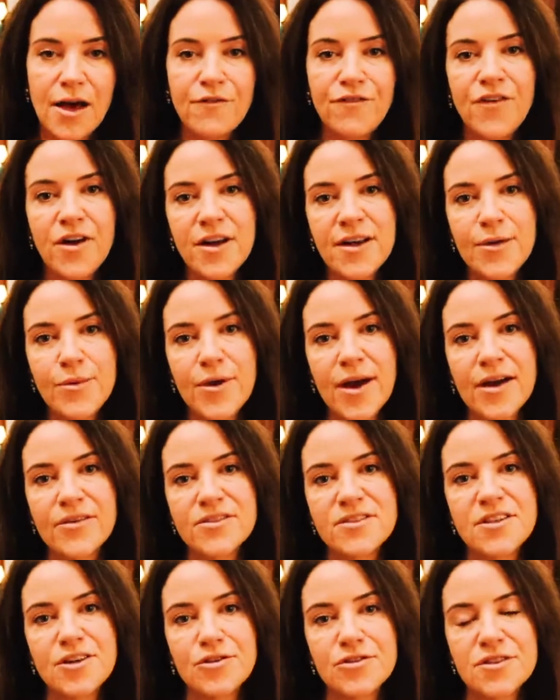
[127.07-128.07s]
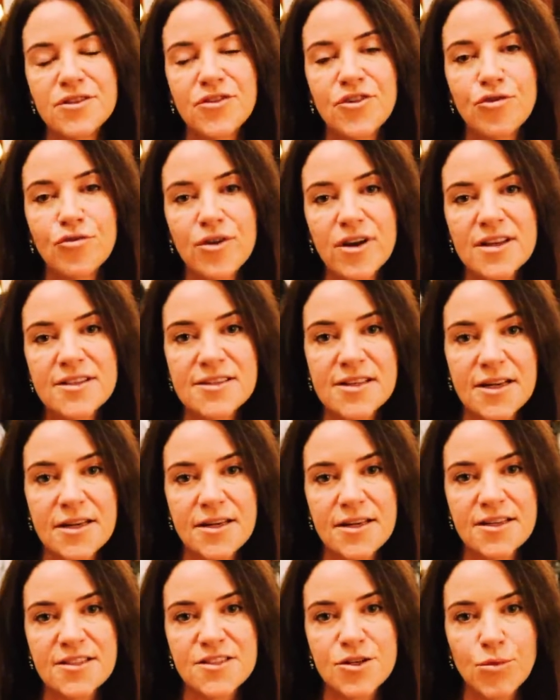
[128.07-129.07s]
And finally, we have a series of careers
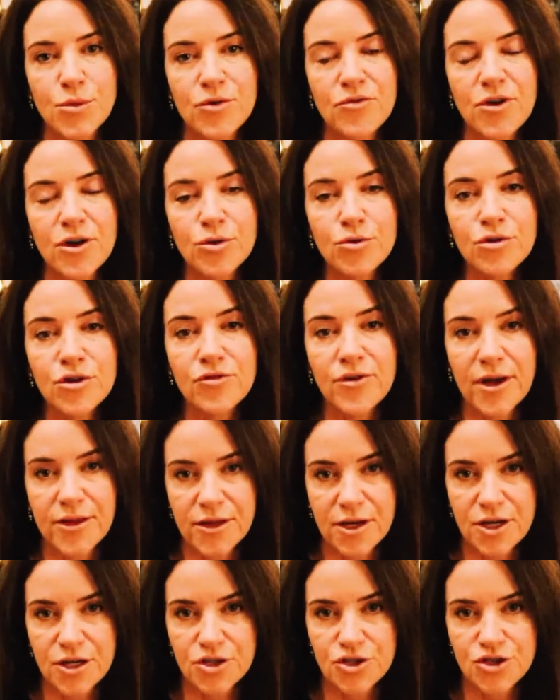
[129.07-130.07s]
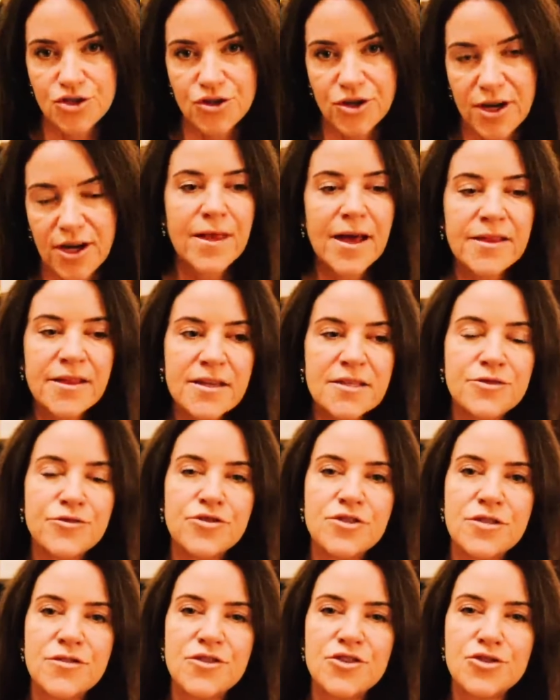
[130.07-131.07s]
clinics that we run all around the country, and that's
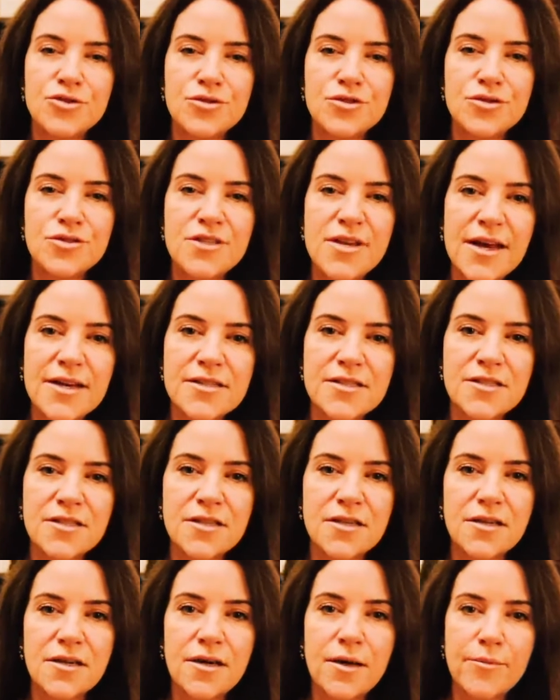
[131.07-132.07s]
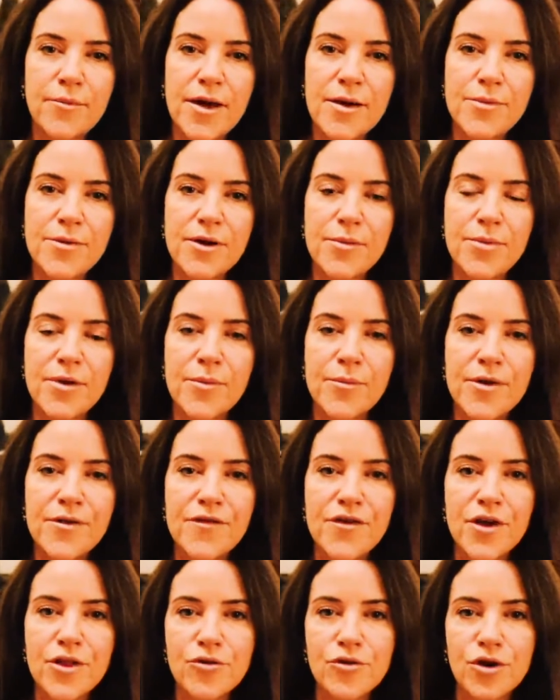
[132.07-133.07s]
for individuals who tend to maybe be a bit
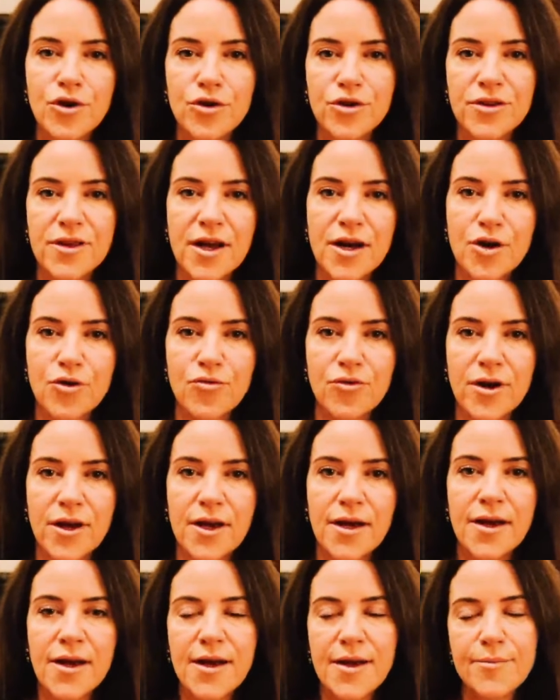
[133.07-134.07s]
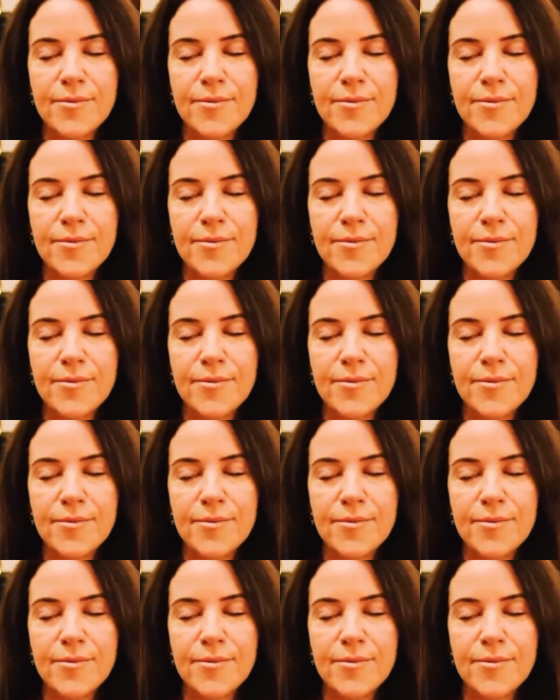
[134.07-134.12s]
further along in their career.